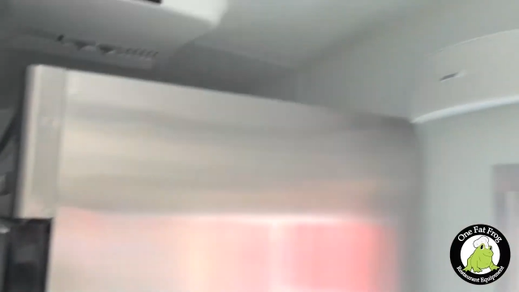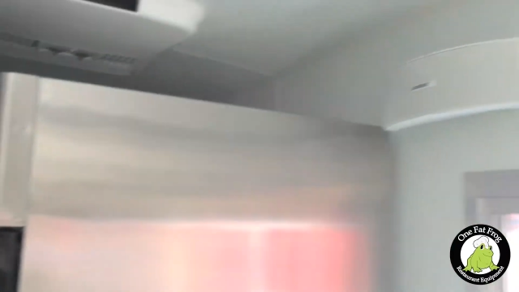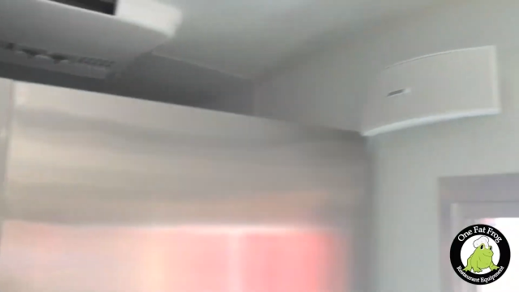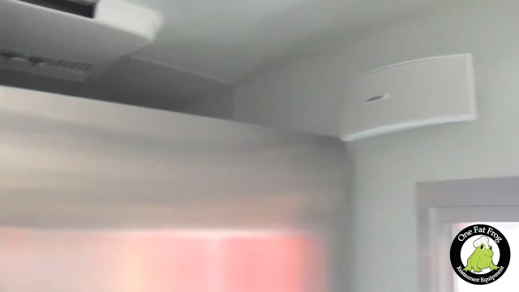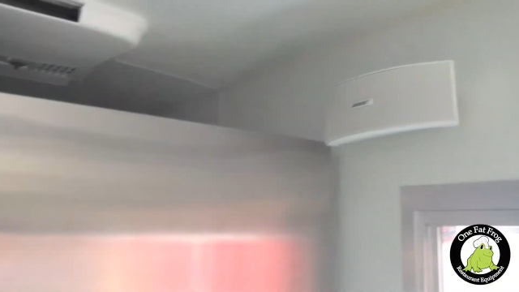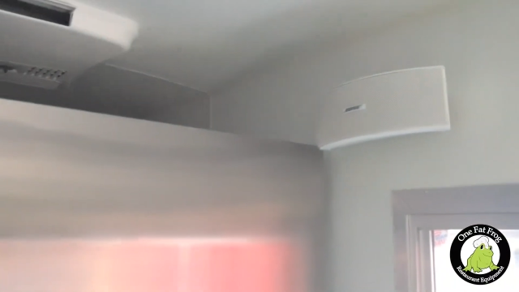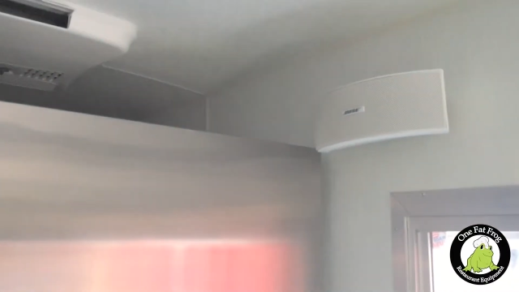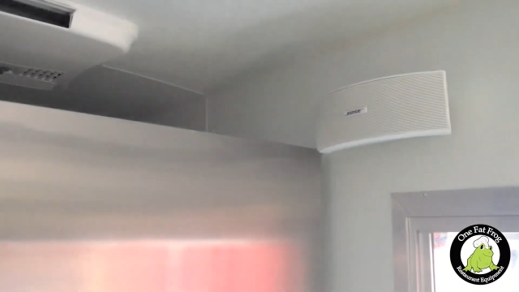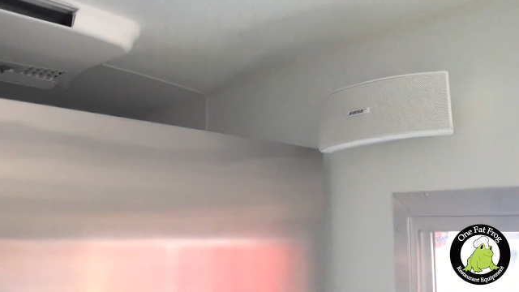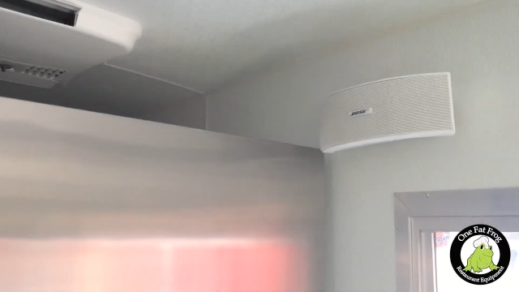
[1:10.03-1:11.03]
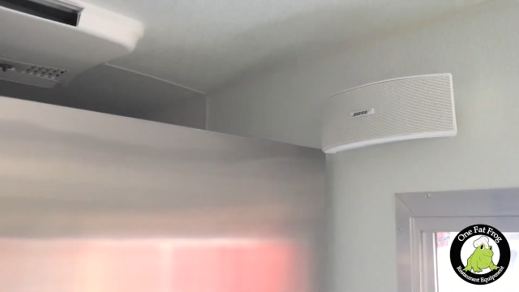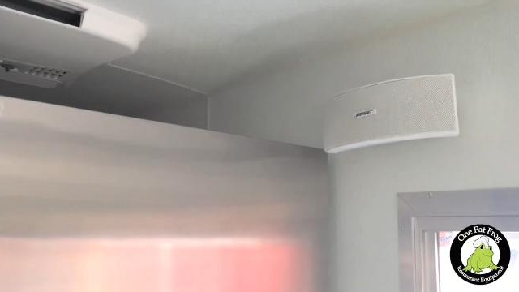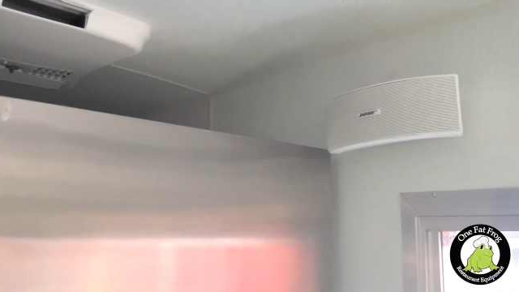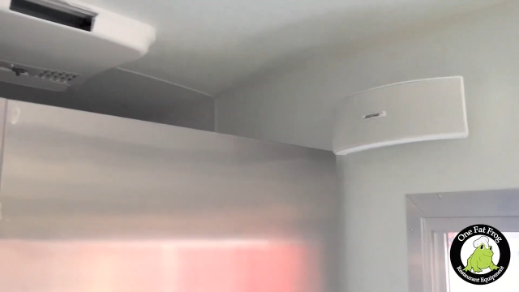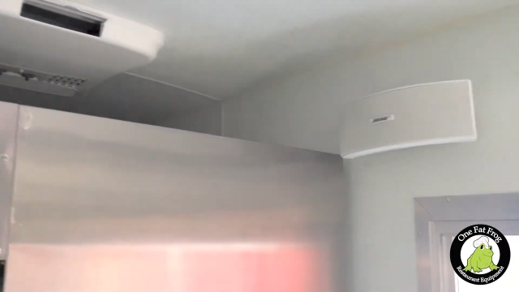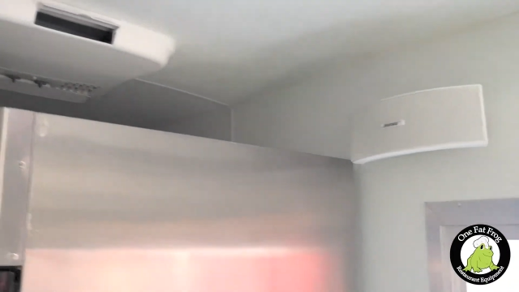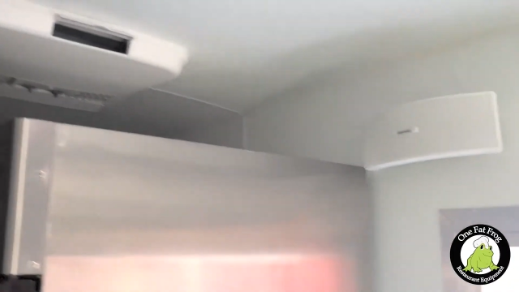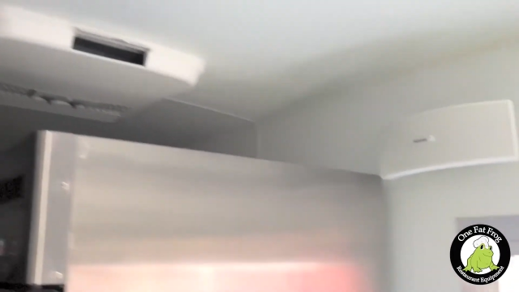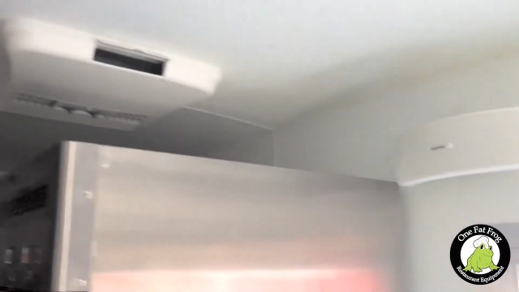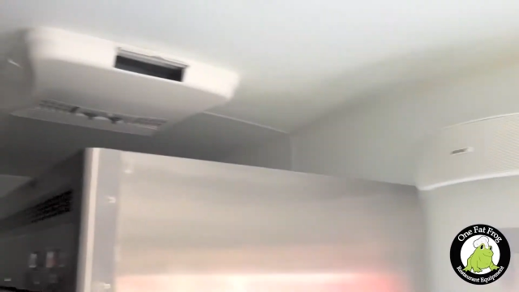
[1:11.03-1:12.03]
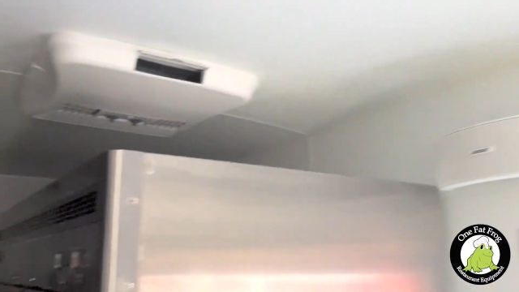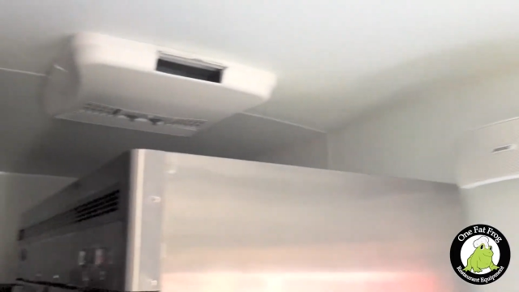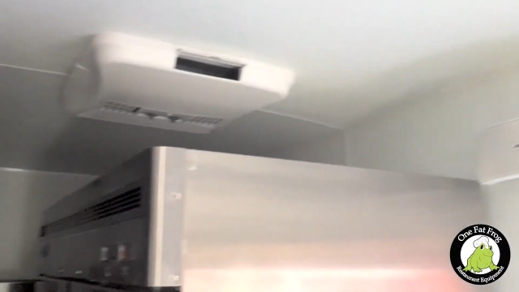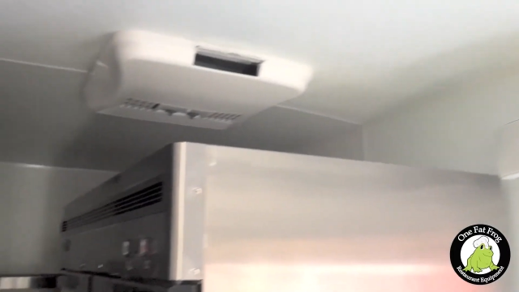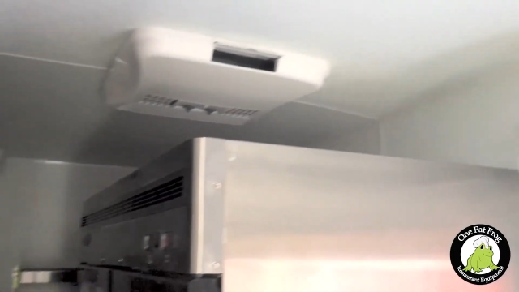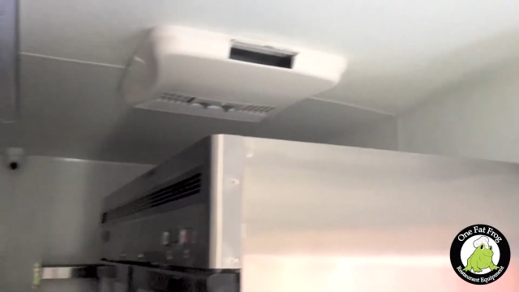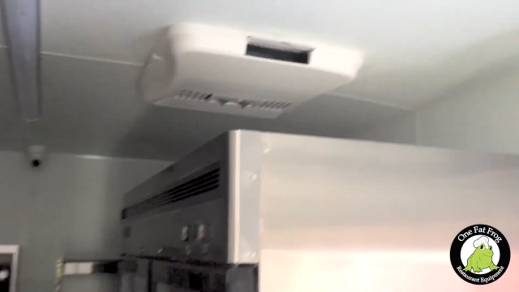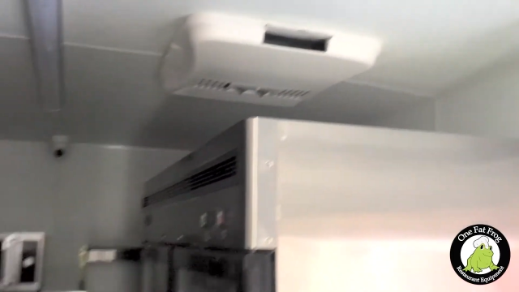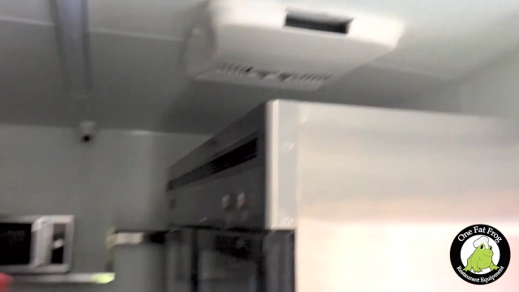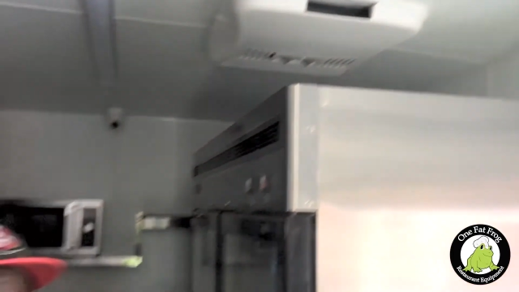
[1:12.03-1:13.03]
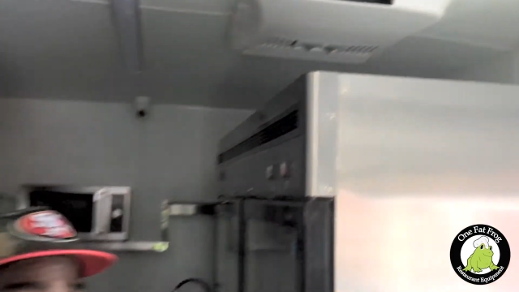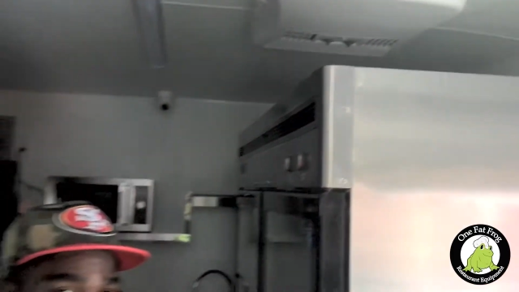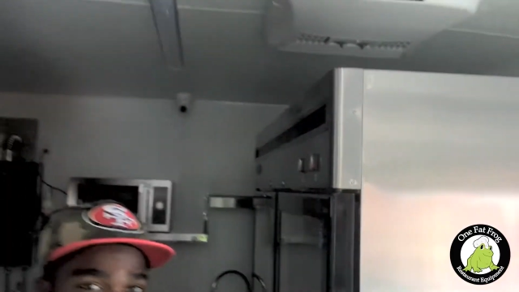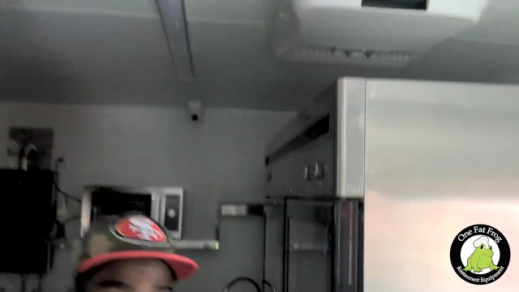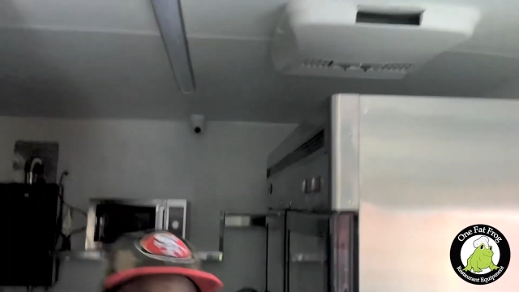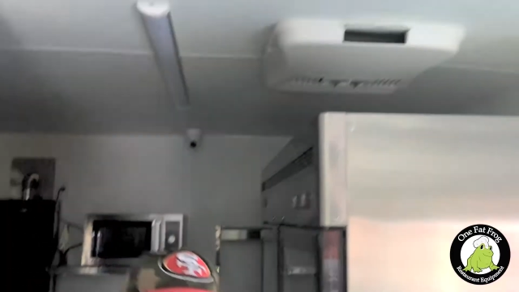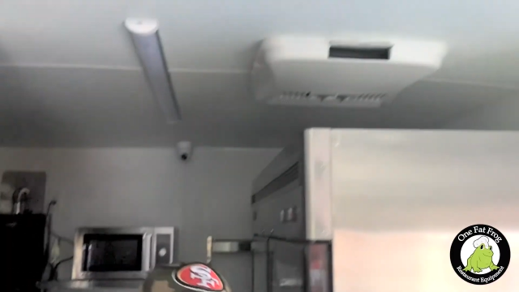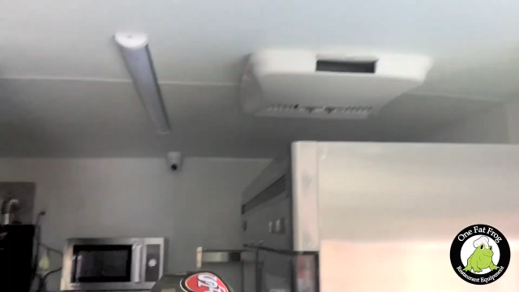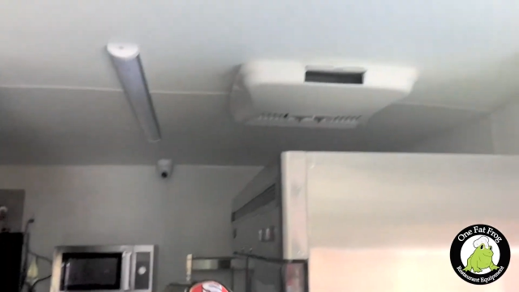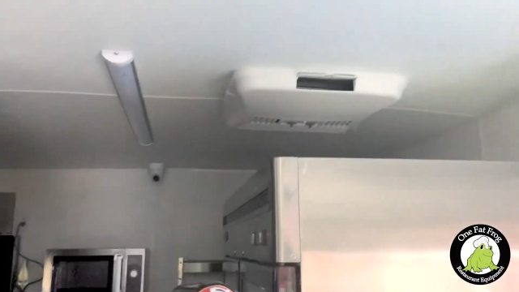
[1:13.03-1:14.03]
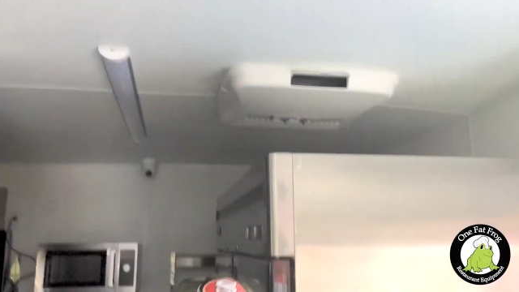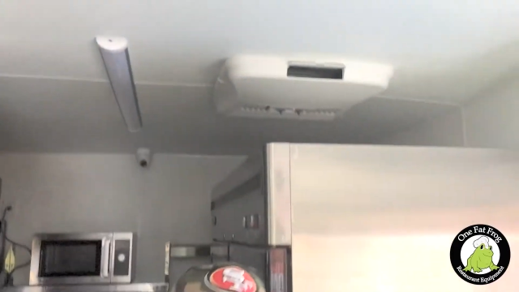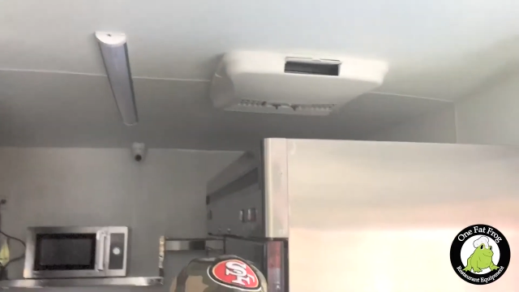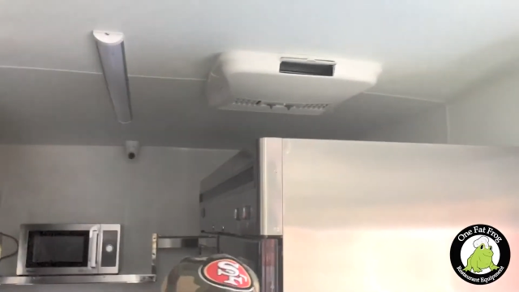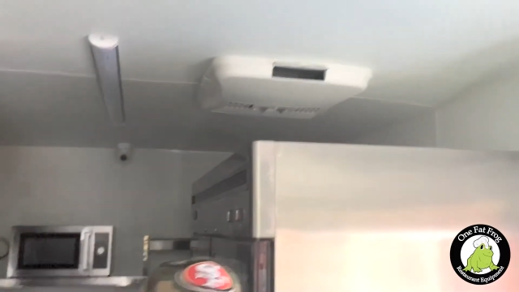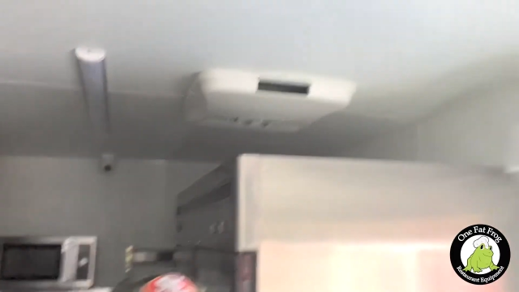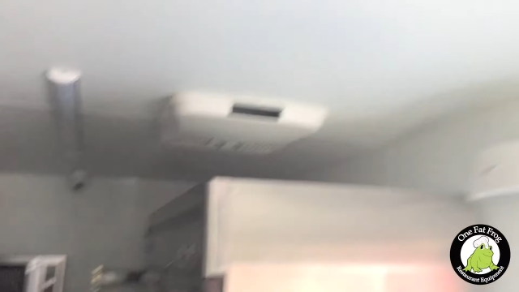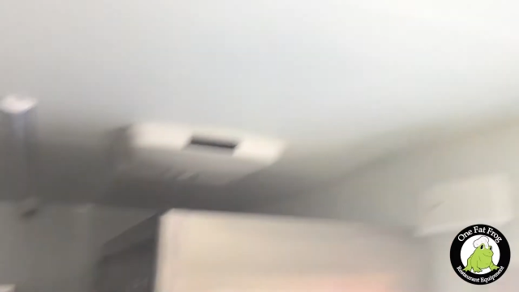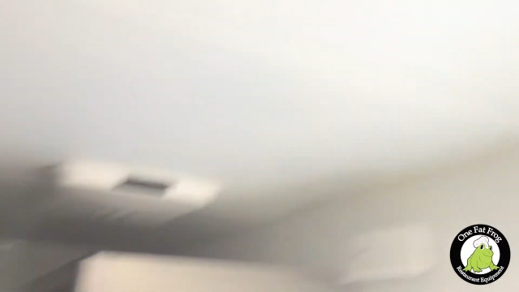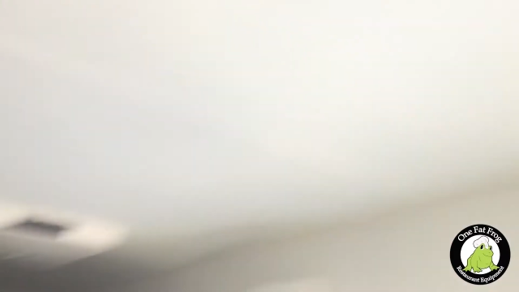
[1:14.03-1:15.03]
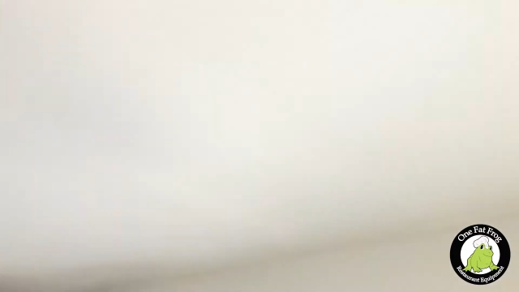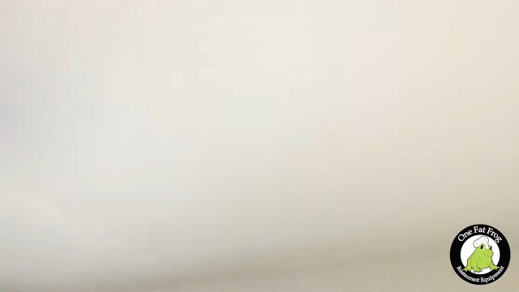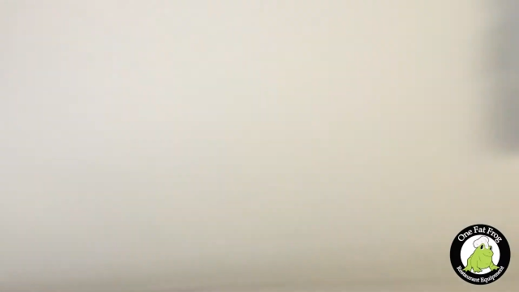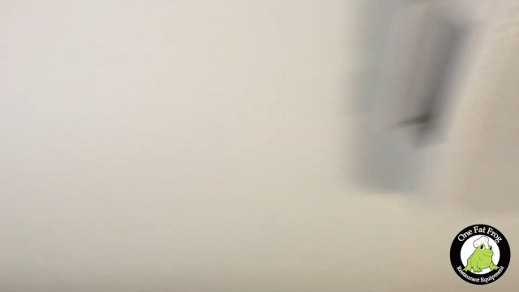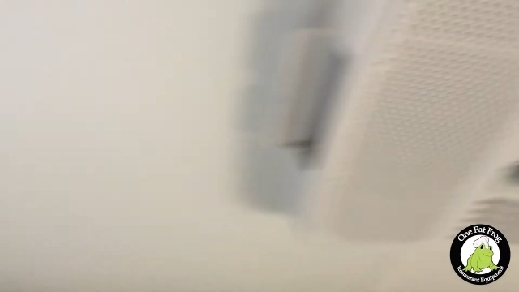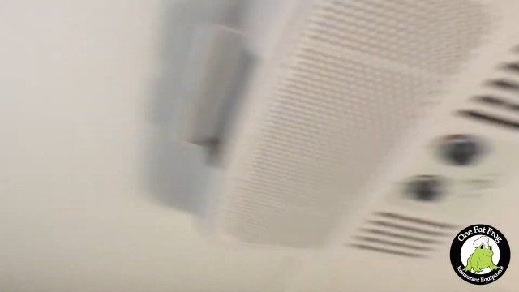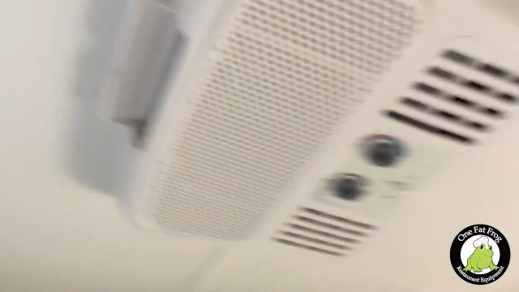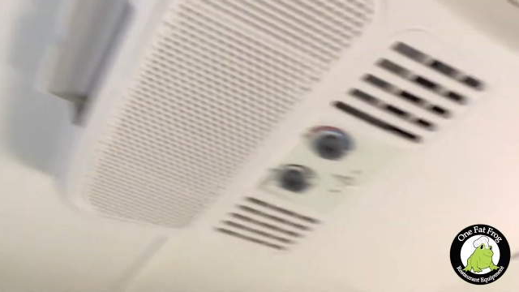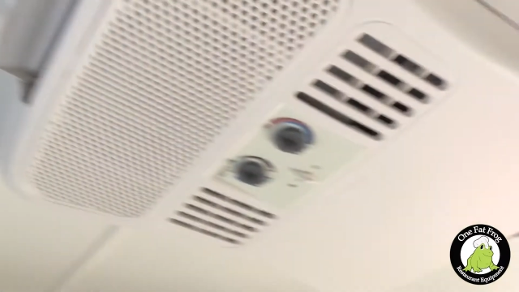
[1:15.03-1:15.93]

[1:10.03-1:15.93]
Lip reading: (no speaker visible)